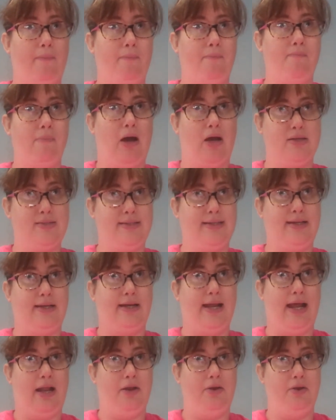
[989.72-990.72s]
Martyn and
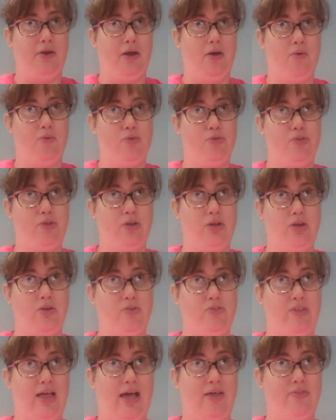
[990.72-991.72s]
Helena also
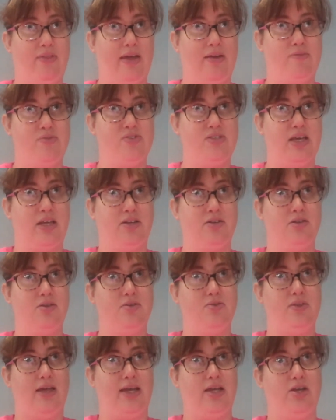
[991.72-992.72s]
use that. They've said
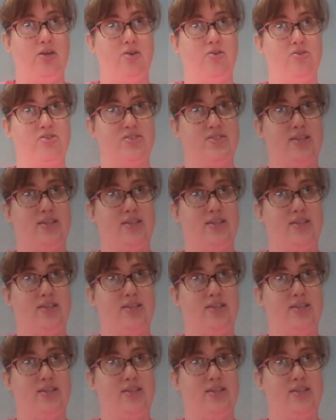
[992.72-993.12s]
they use